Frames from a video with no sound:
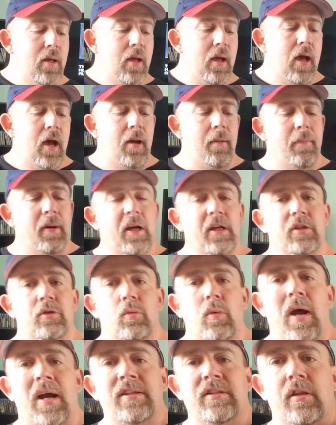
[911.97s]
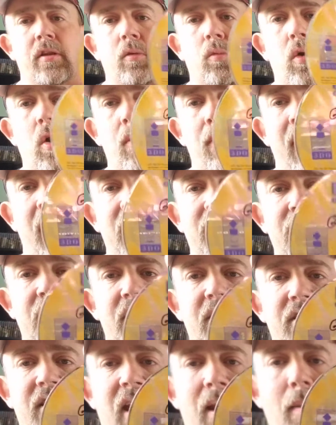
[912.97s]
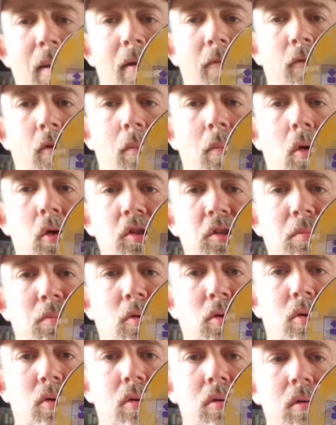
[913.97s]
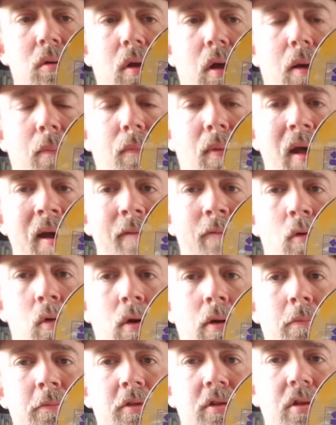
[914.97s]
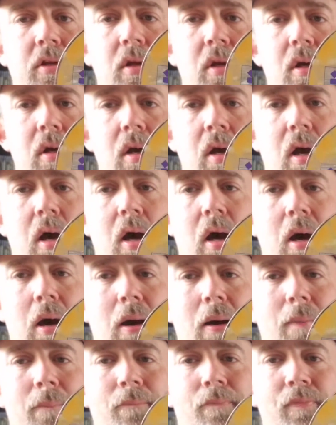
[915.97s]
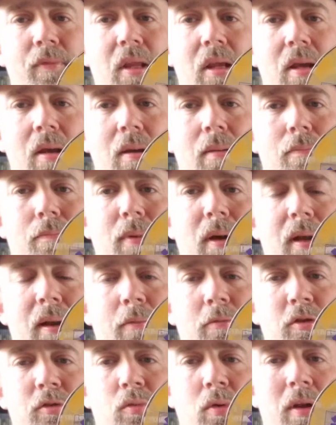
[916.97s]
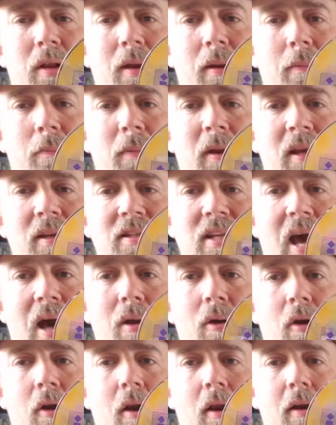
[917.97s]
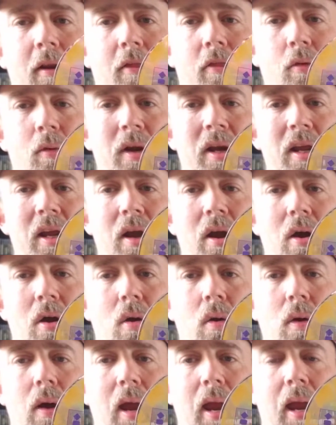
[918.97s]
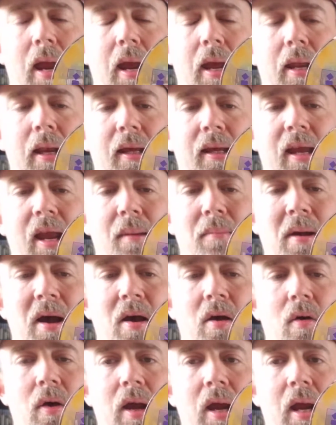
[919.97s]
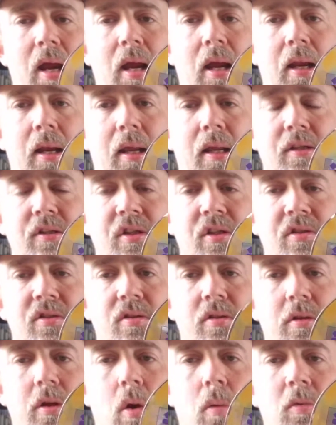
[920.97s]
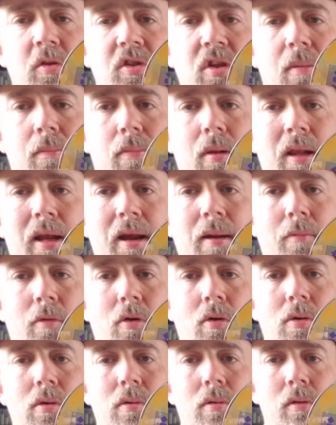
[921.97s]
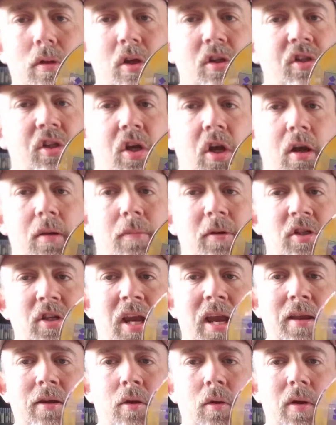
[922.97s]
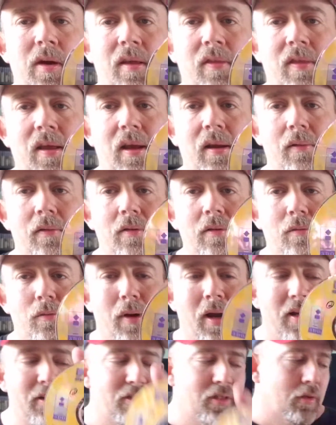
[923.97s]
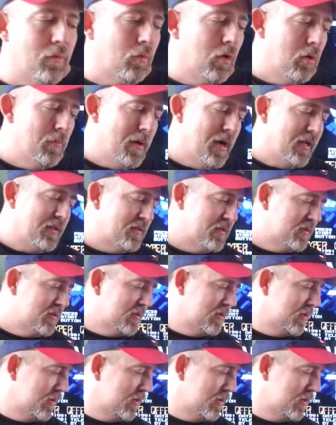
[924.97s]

but it's Rise of the Robots, and this came out for multiple platforms. But it was really being touted on the 3DO, and it came out, and it's just almost unplayable. Looks good, but you can't do anything. Rise of the Robots.